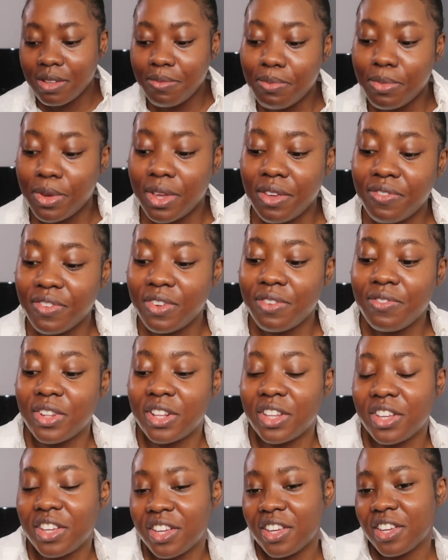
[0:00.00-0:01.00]
the month of
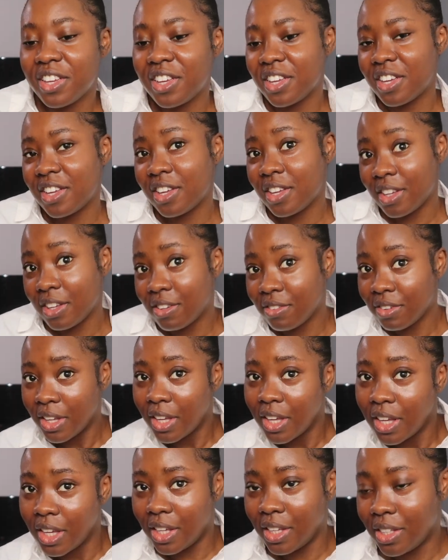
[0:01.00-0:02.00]
love.
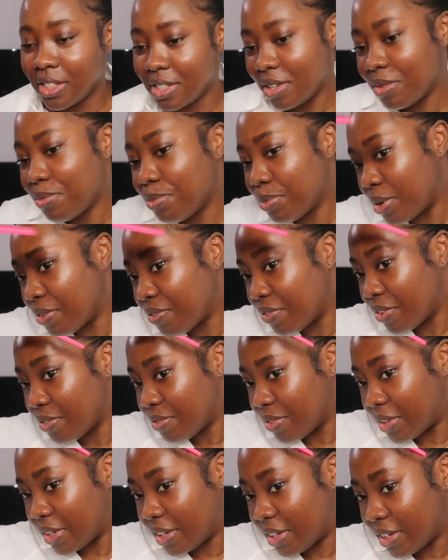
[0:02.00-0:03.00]
It's the month
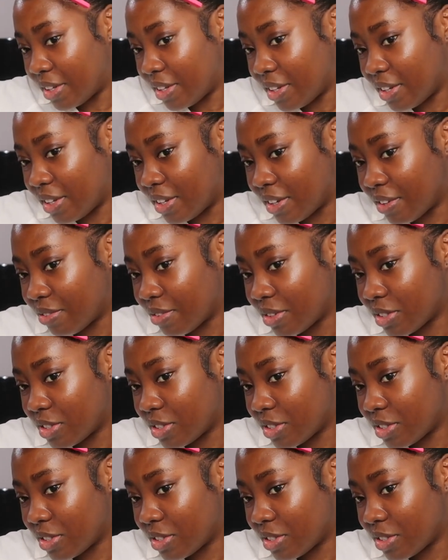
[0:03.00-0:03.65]
of love.